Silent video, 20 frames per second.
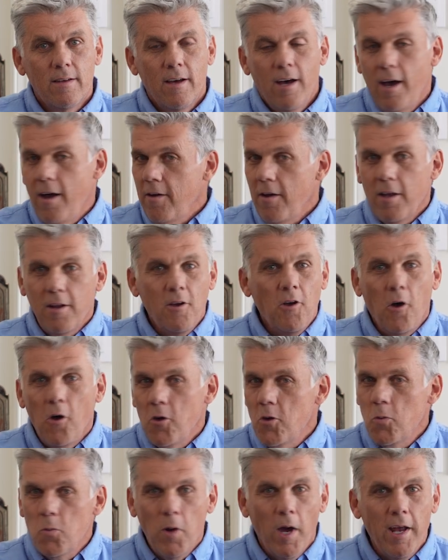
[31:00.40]
I got to
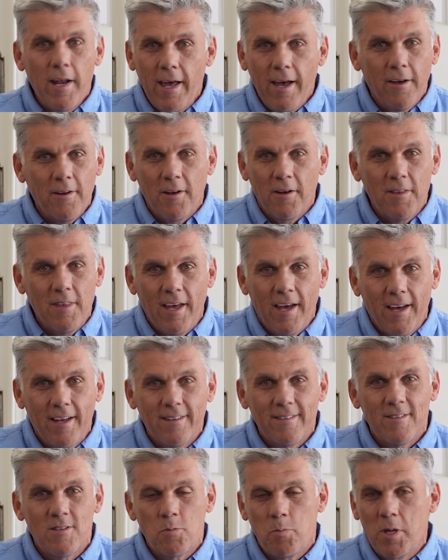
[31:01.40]
call you right out on
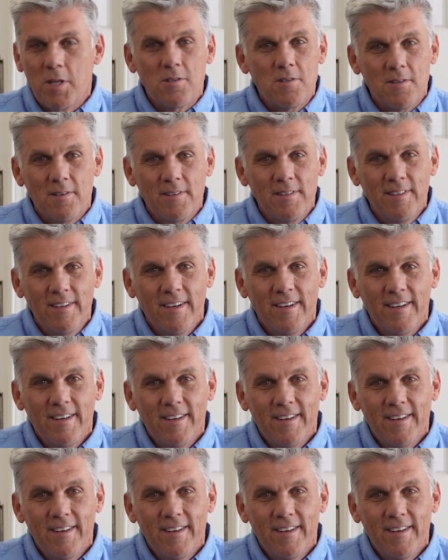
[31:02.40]
that, Spencer.